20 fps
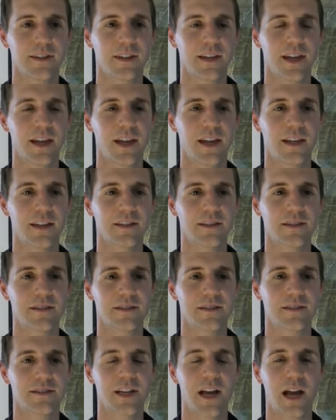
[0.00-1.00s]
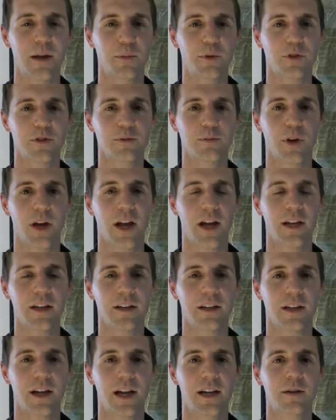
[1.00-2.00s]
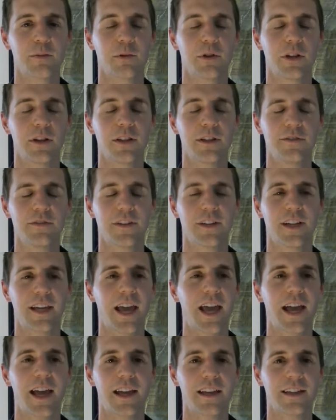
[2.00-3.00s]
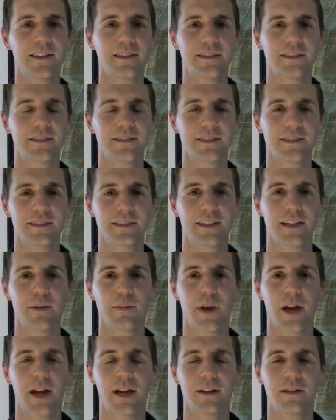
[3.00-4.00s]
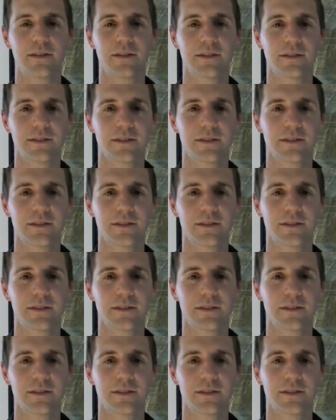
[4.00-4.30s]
And time goes by. I completely forget about,